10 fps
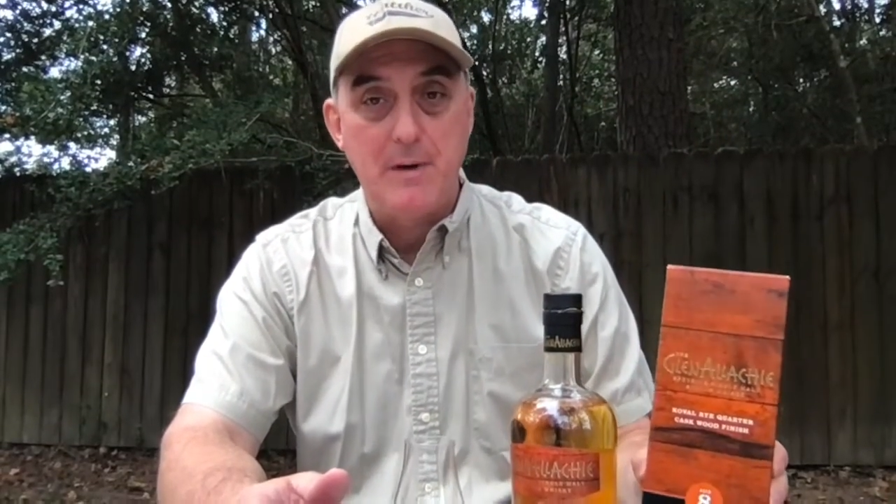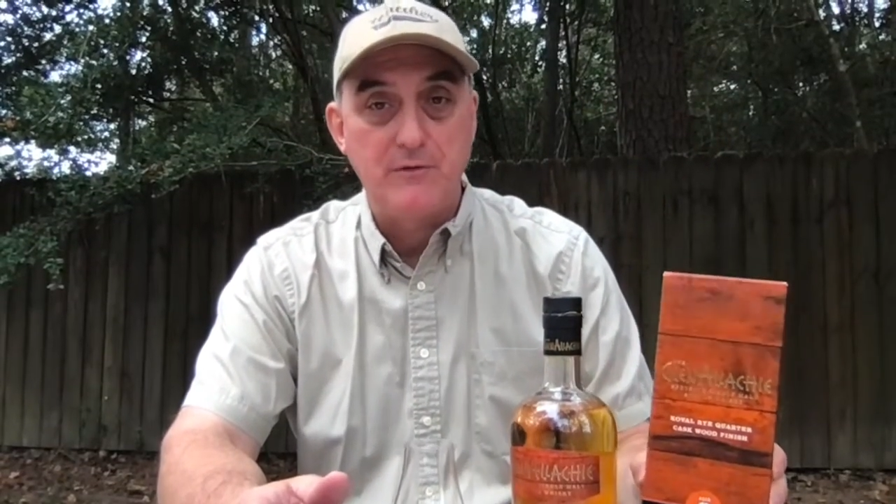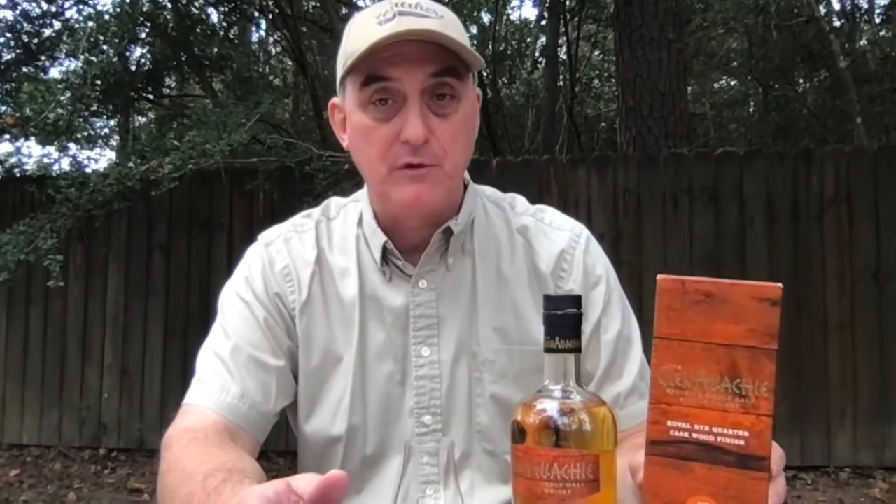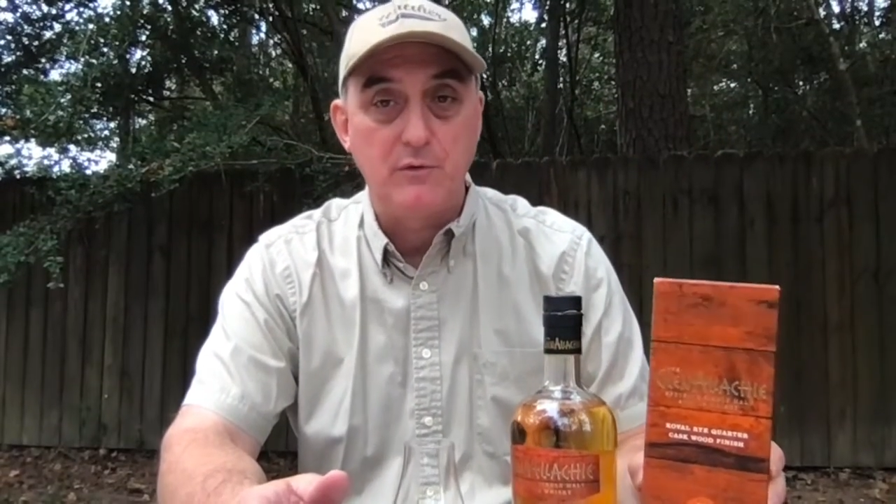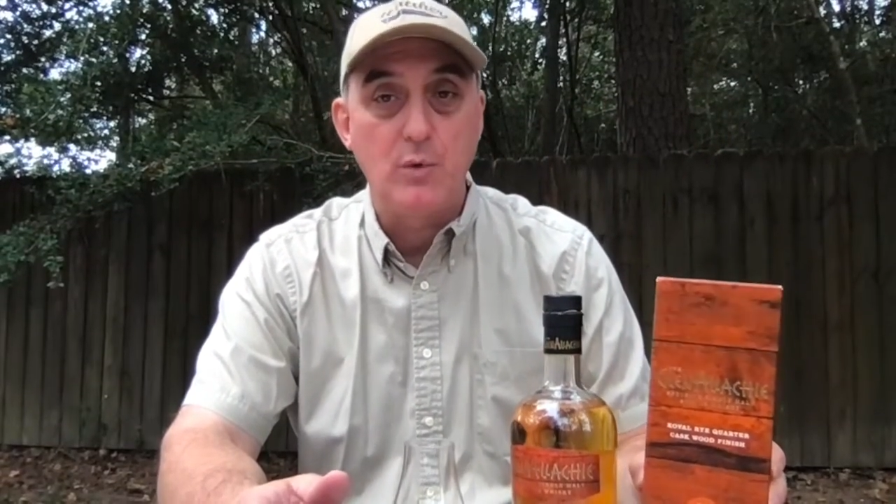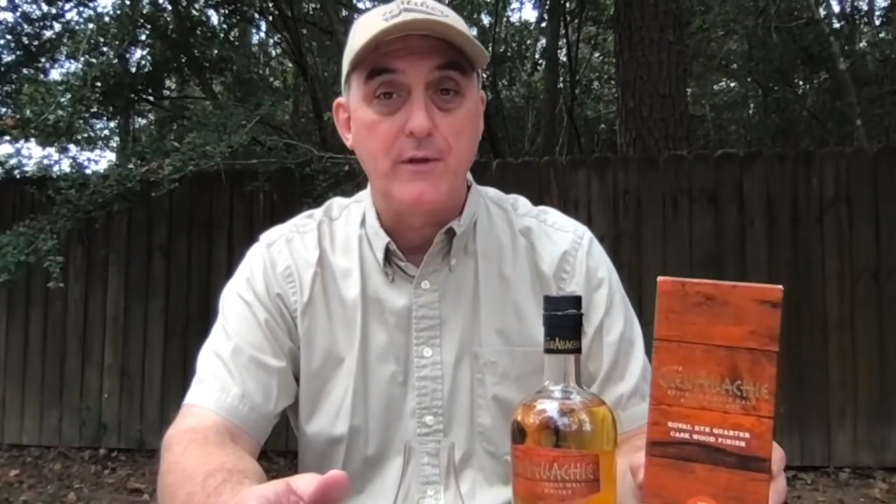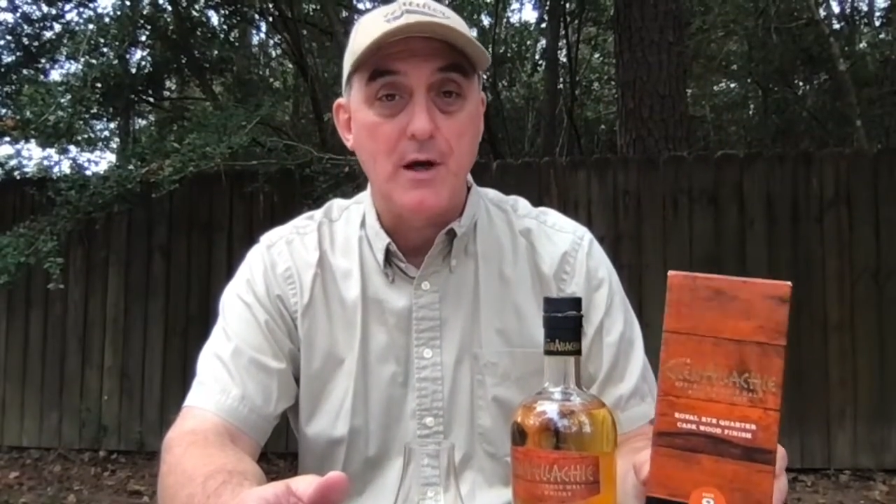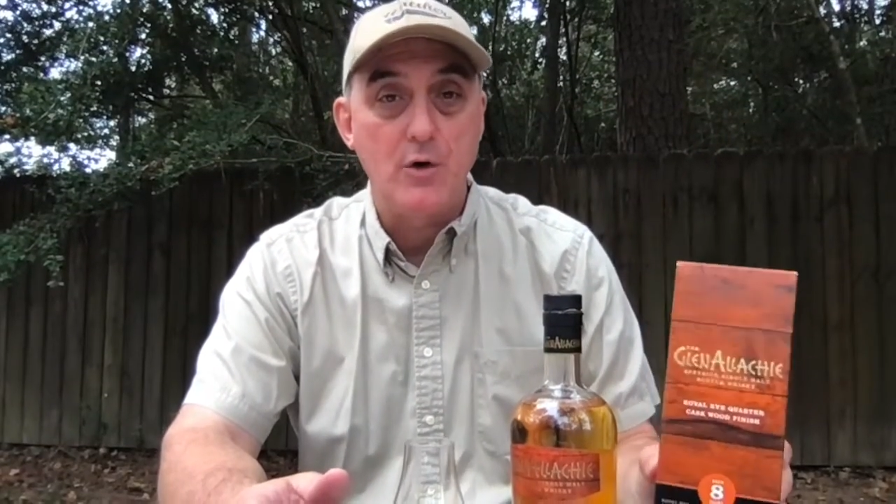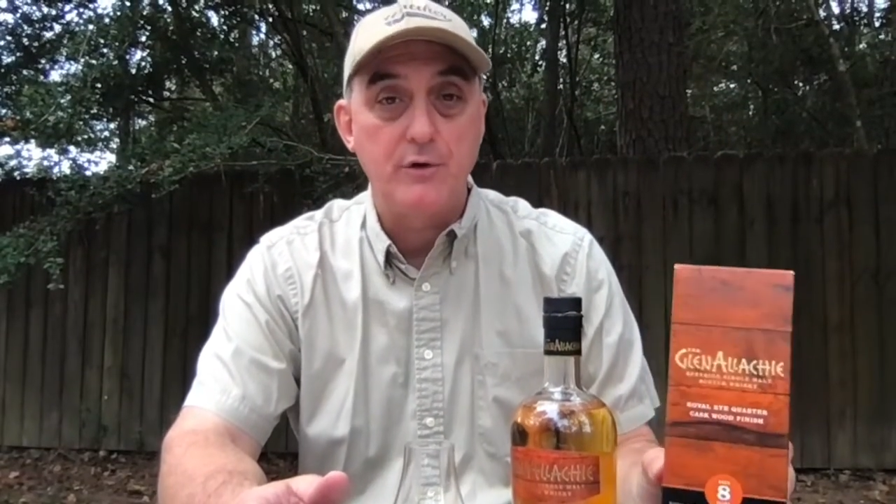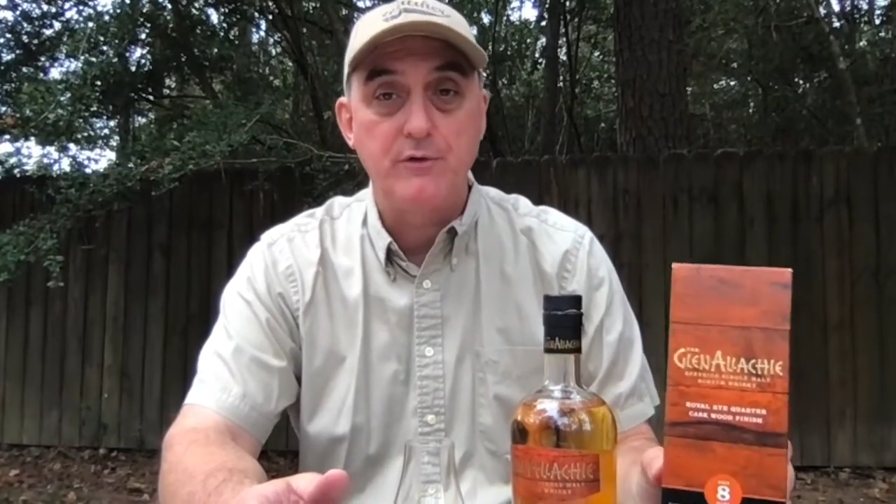basically is one of the
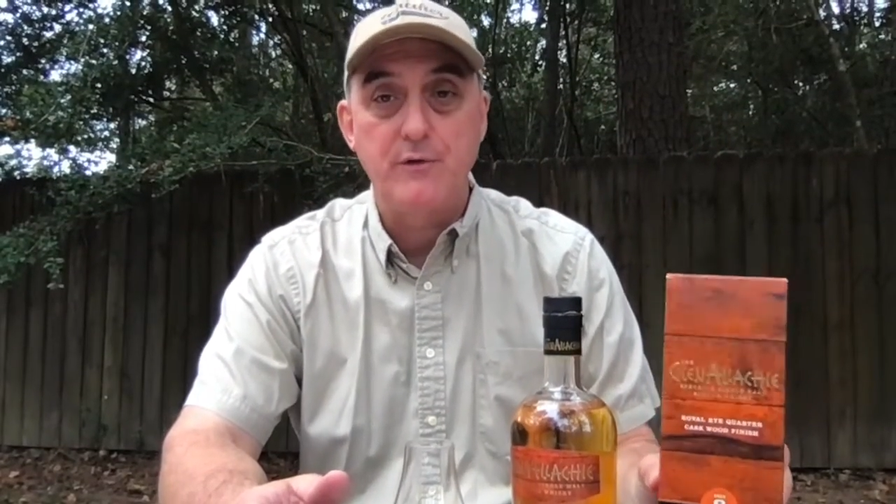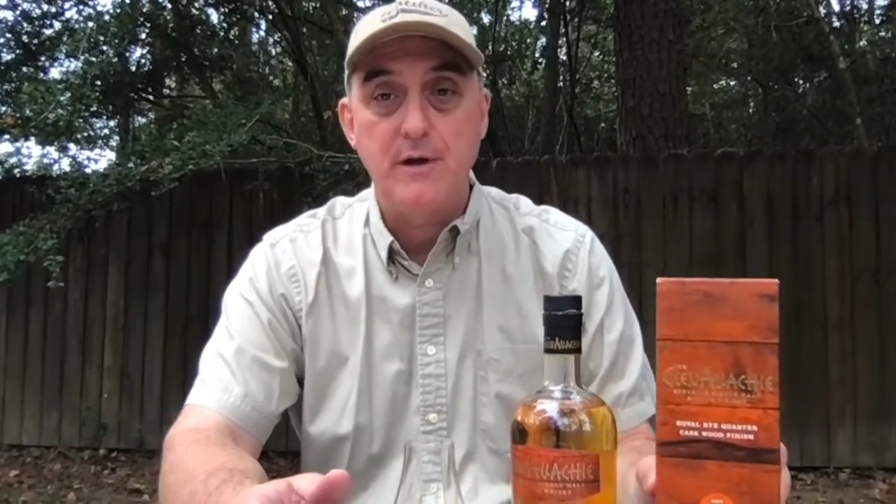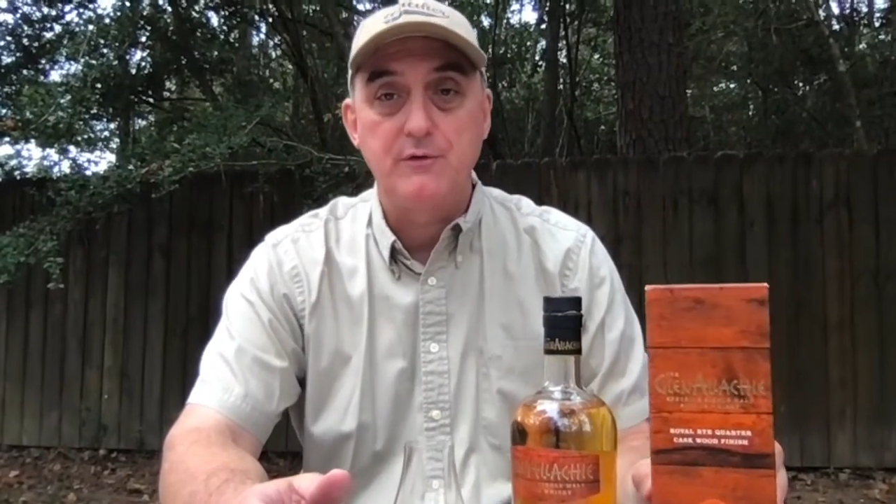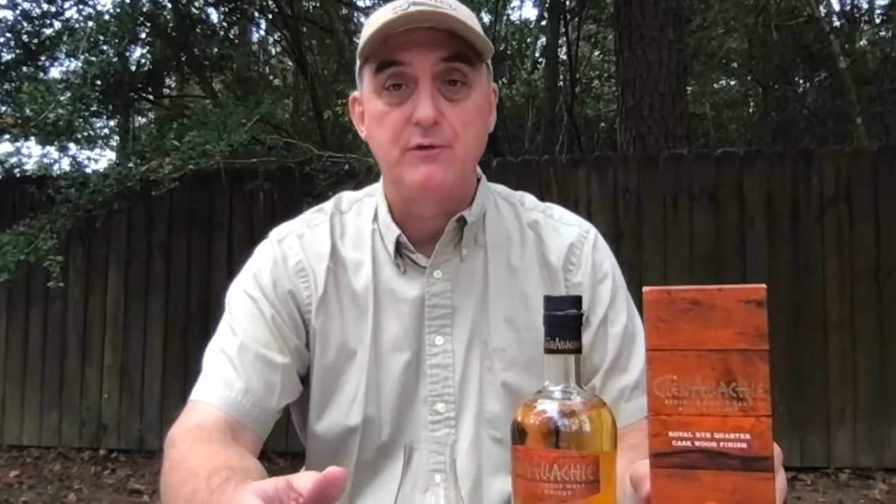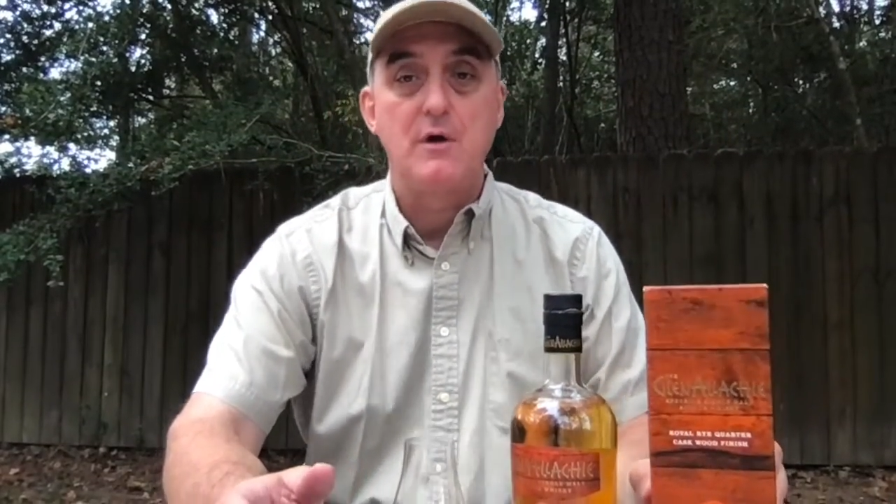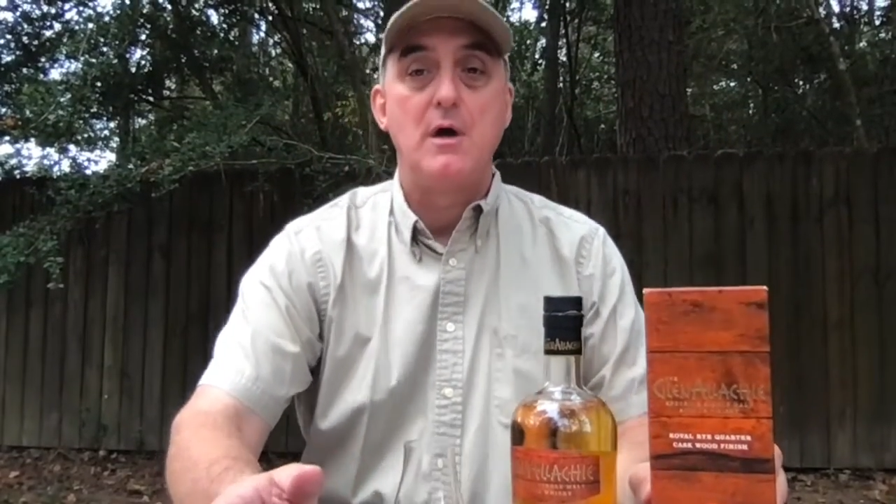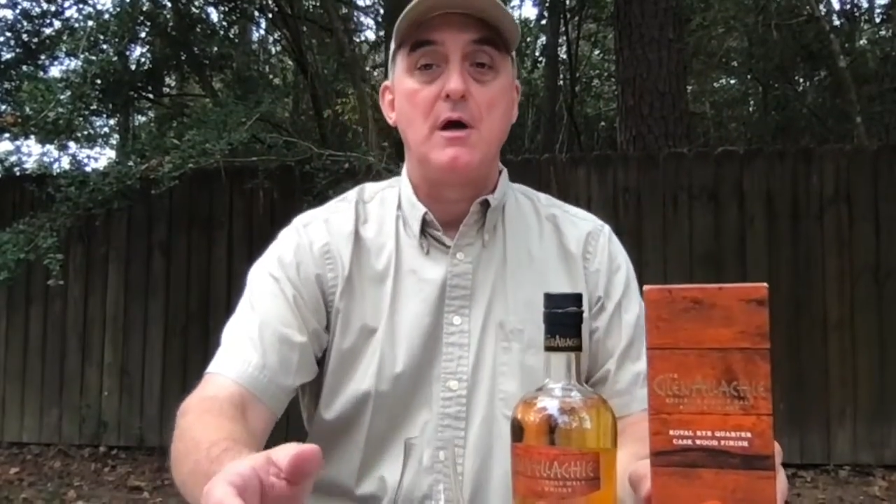owners of this,